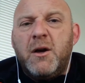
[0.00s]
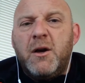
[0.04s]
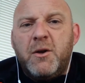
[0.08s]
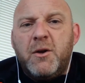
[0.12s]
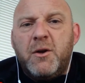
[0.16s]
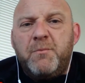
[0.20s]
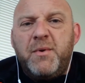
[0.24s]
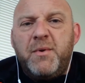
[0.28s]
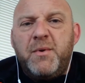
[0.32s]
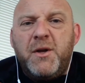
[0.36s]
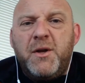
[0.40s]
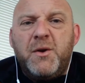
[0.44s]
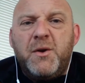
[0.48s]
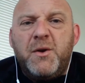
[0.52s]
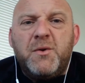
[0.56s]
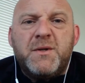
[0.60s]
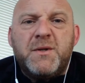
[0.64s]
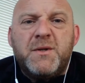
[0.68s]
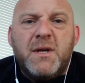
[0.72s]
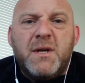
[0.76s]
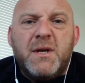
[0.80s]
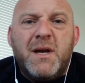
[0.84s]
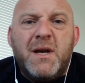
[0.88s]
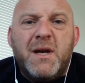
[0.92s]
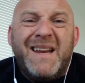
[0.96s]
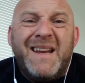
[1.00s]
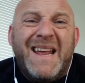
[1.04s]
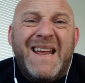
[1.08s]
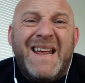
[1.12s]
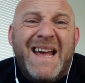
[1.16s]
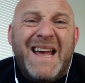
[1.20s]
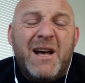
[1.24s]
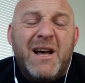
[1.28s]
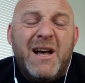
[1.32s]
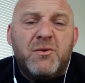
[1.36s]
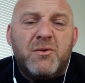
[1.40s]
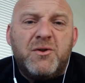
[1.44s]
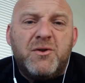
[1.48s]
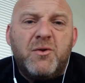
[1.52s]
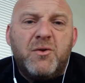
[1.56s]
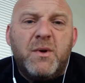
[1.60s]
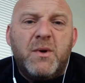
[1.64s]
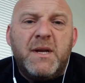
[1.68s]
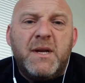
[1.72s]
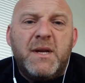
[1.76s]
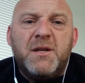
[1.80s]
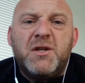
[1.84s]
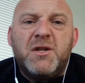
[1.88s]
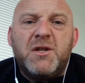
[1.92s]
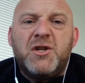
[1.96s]
uh, computer and how
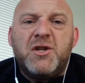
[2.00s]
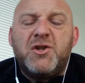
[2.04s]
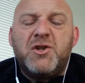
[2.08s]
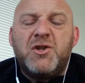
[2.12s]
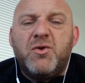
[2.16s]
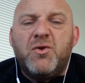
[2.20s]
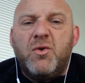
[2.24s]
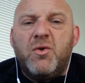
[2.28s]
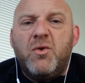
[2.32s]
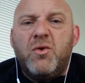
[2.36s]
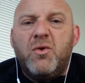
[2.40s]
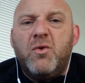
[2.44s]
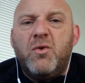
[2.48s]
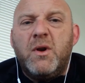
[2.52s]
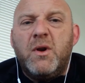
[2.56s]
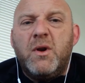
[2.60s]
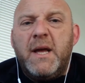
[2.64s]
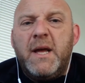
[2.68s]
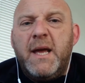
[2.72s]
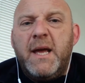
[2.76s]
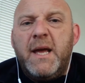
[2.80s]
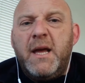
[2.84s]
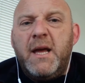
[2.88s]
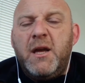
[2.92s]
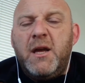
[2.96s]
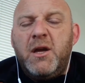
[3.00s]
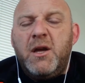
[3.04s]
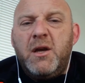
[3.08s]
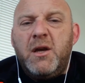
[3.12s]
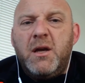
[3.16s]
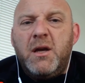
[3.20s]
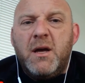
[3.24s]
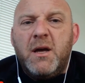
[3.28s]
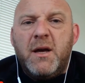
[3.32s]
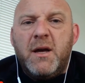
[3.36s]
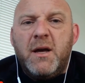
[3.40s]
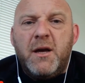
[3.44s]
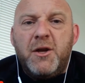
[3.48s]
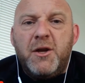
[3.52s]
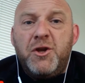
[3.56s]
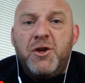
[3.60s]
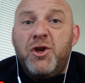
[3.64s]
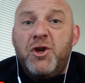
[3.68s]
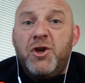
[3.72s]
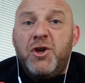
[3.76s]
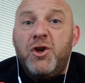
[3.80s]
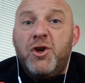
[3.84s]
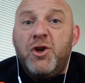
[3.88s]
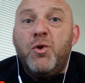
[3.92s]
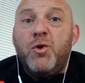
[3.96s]
to install a uh,
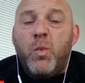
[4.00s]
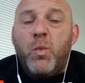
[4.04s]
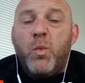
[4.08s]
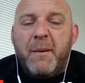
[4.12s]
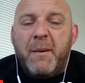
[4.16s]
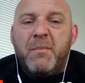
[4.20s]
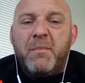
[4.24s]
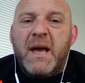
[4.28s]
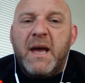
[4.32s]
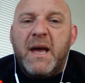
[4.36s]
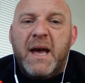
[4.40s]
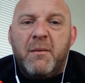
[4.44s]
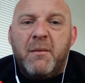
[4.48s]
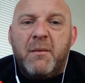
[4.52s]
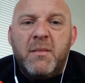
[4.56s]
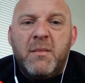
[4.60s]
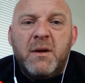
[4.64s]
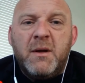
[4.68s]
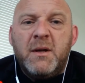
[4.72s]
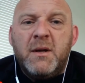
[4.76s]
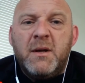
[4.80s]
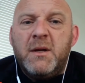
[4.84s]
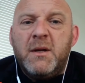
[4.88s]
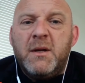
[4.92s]
new webcam.